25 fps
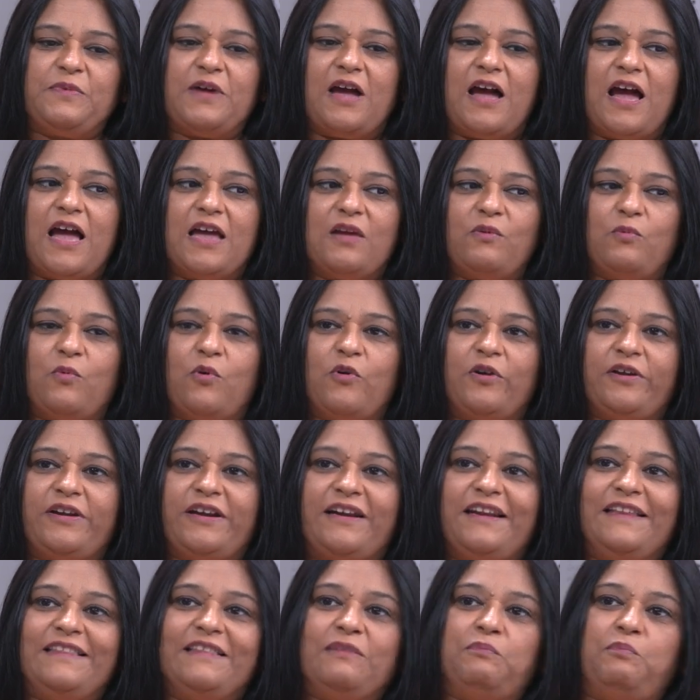I want
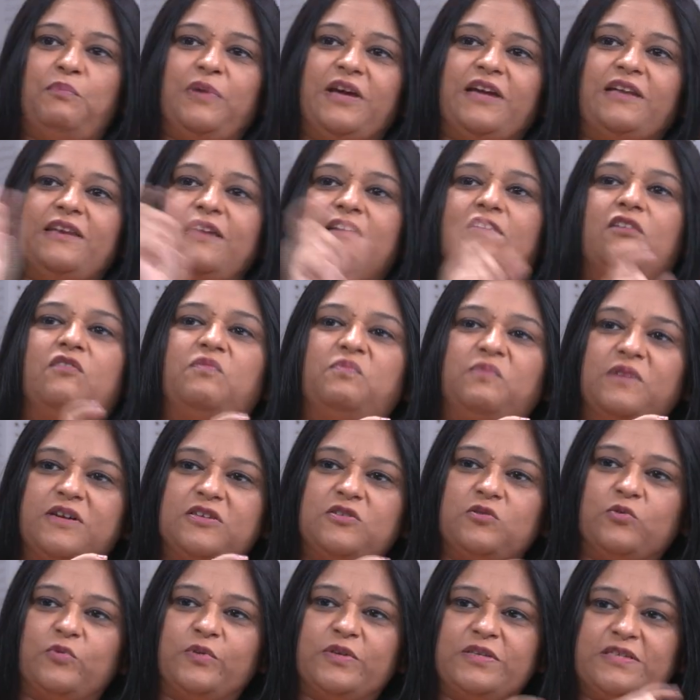it in the beginning of my
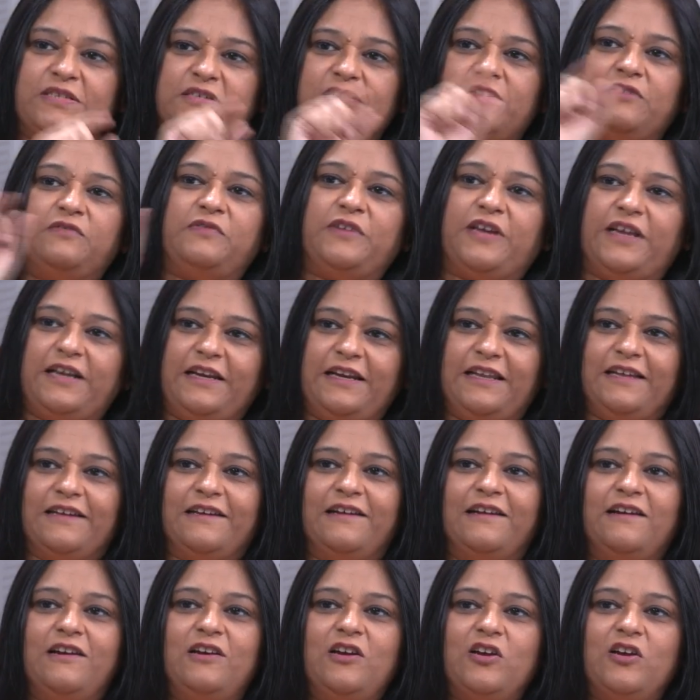show instead of ending.